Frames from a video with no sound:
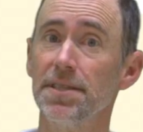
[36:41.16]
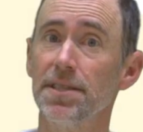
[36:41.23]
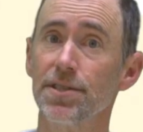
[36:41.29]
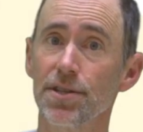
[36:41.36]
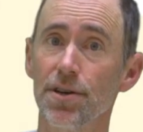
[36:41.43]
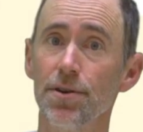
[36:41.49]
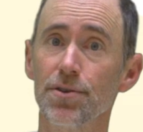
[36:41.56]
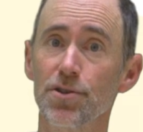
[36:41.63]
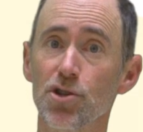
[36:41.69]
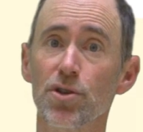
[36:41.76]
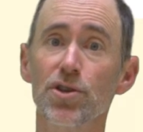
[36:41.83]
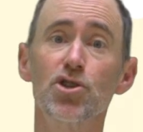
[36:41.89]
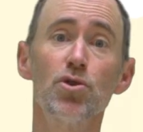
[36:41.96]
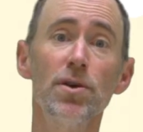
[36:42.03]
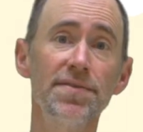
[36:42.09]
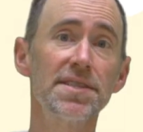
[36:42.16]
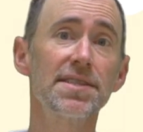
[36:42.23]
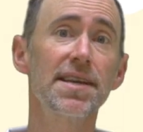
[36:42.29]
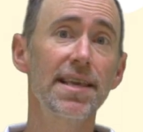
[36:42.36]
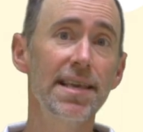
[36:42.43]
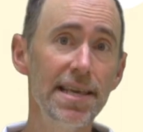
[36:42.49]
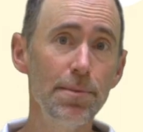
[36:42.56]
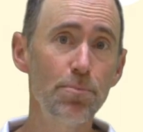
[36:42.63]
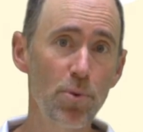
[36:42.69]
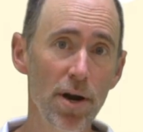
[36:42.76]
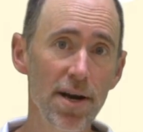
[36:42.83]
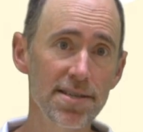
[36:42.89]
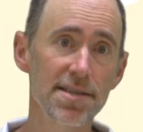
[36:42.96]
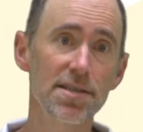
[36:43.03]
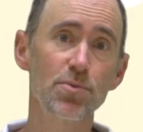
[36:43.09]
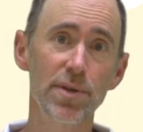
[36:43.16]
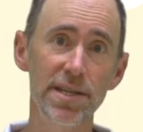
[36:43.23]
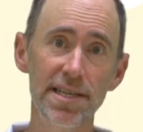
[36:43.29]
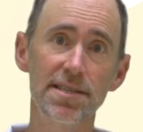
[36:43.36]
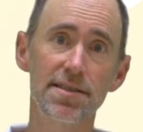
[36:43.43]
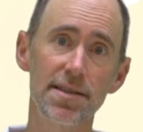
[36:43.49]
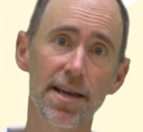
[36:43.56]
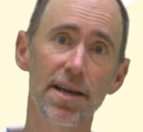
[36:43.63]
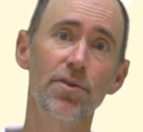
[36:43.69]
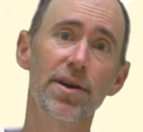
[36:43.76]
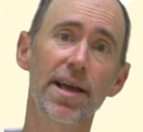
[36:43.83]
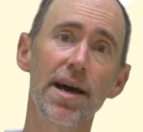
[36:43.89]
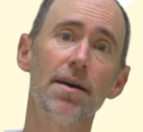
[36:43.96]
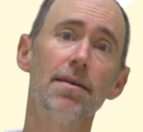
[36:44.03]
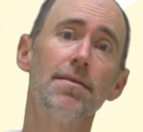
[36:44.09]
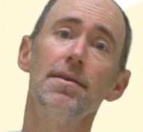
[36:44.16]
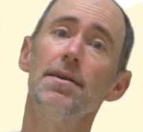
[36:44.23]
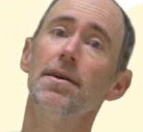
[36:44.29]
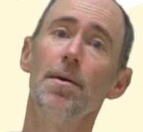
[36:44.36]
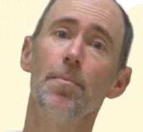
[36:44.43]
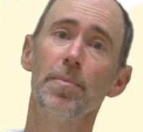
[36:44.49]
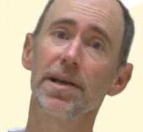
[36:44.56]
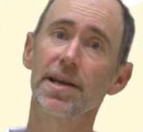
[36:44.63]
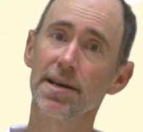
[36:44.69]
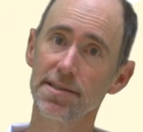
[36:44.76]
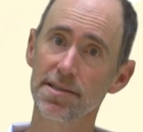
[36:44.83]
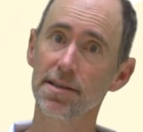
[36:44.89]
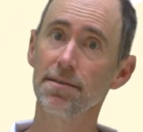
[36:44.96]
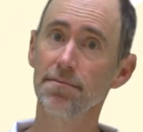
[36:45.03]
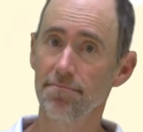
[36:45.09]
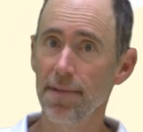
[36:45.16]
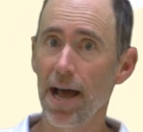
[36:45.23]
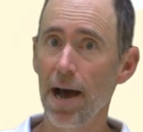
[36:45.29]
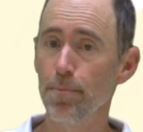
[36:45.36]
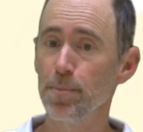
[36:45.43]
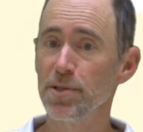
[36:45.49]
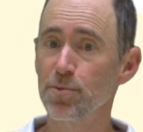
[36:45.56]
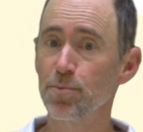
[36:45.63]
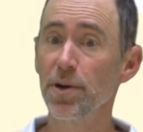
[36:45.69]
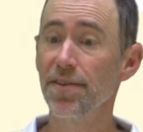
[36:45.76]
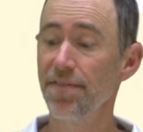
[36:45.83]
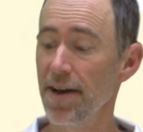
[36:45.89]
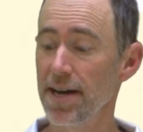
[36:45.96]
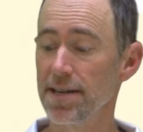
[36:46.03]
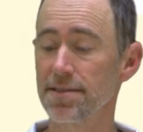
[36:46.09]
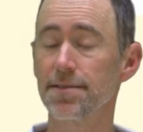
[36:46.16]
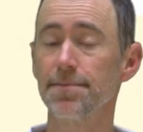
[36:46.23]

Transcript: So the drift is a key process we need to take into account because it happens pretty fast.